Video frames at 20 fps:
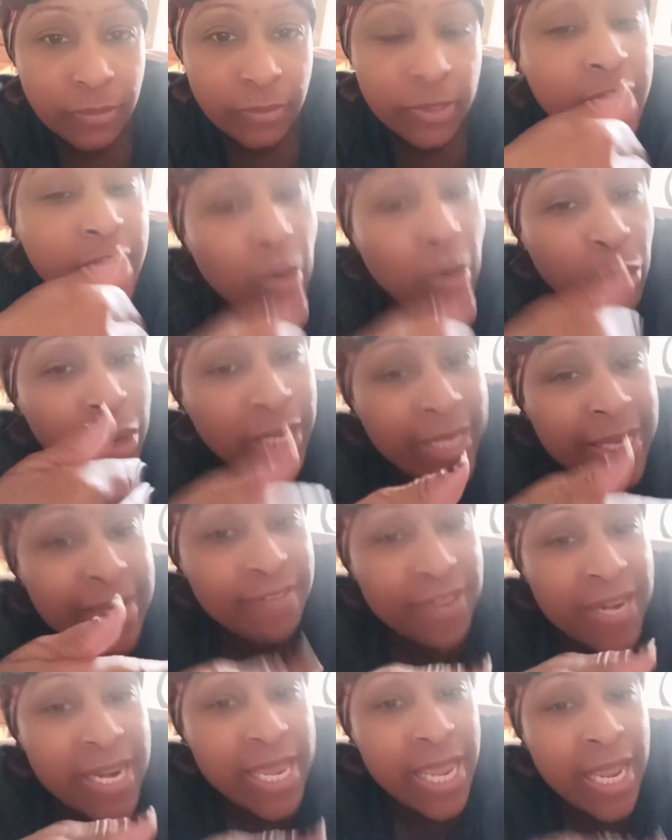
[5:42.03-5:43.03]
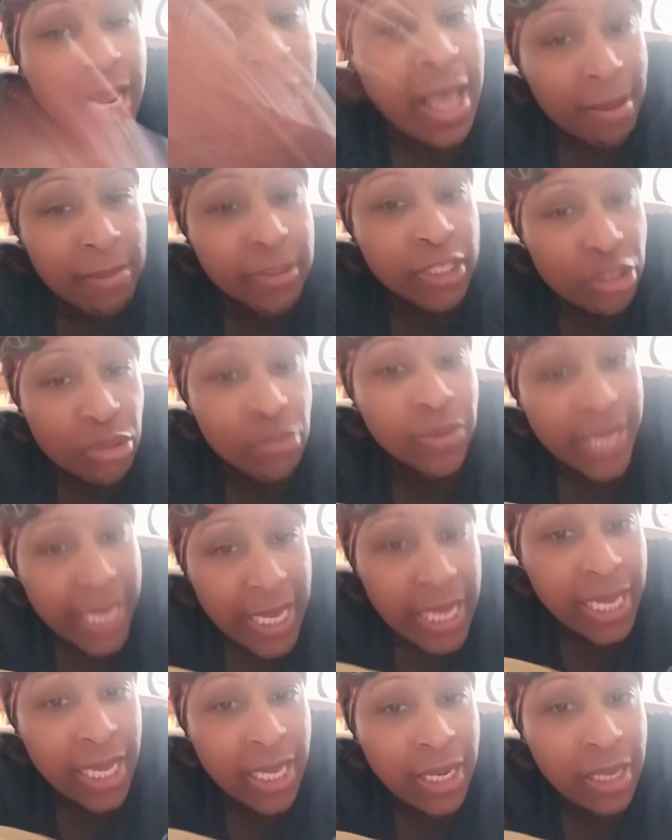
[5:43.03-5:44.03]
that we're living in coming to an
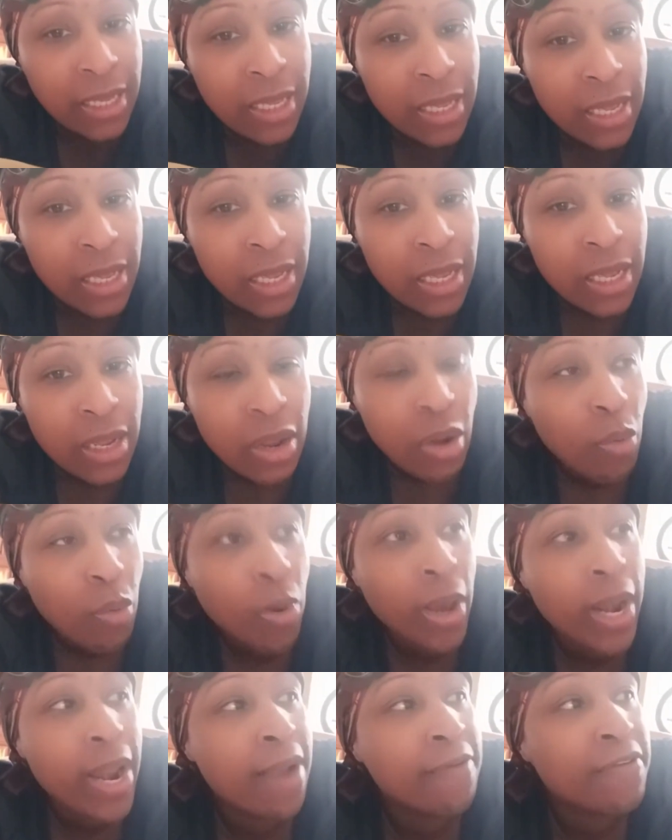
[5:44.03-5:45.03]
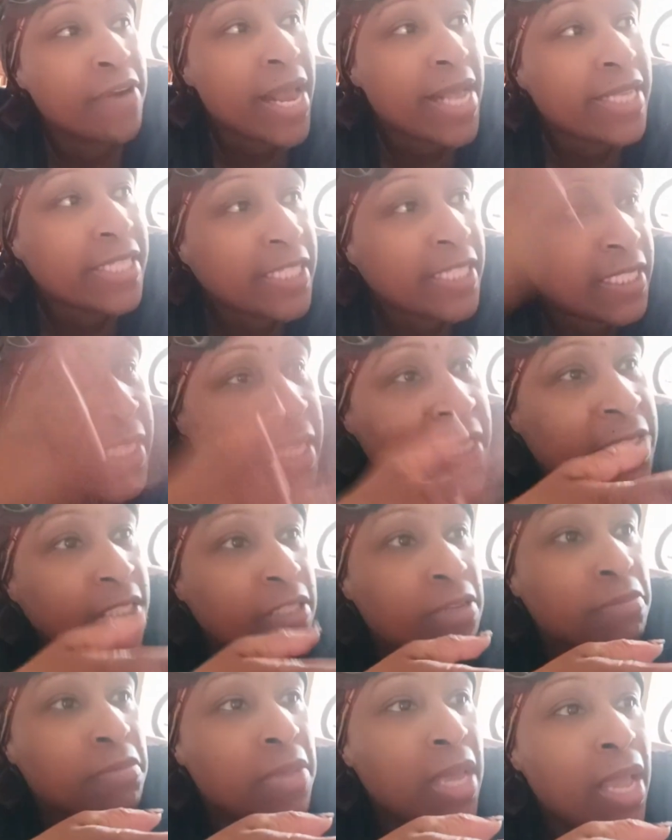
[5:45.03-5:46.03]
end. Whatever that
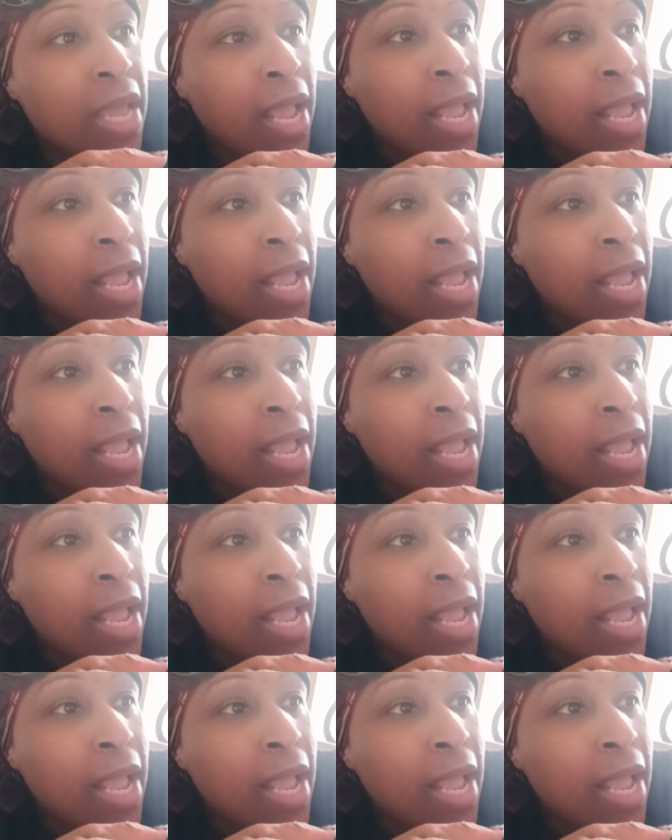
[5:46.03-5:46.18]
system